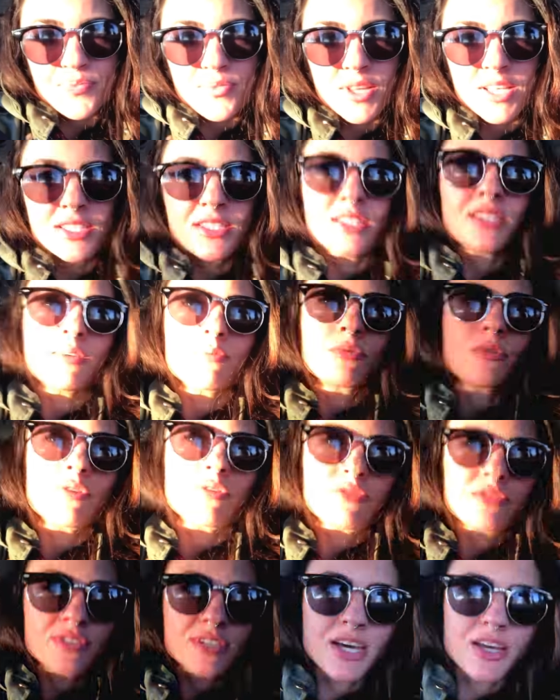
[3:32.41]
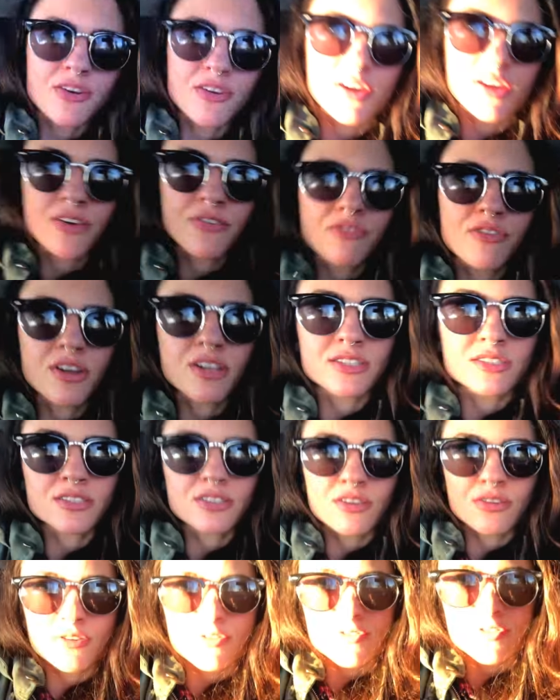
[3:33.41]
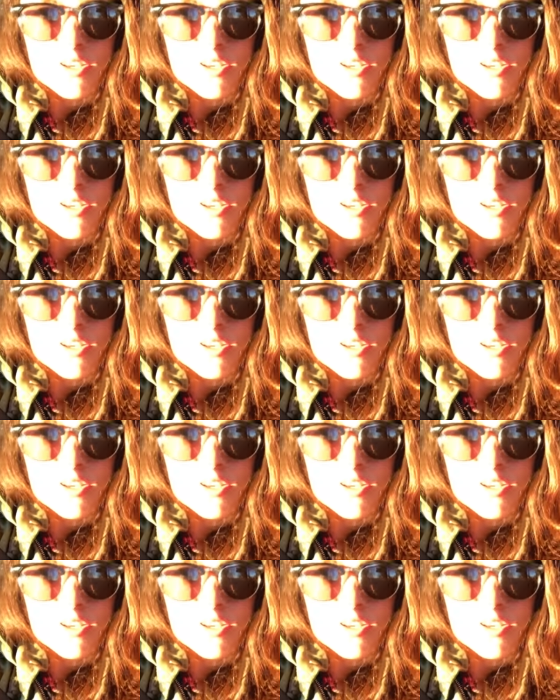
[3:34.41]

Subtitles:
that's a typical Saturday for us though, if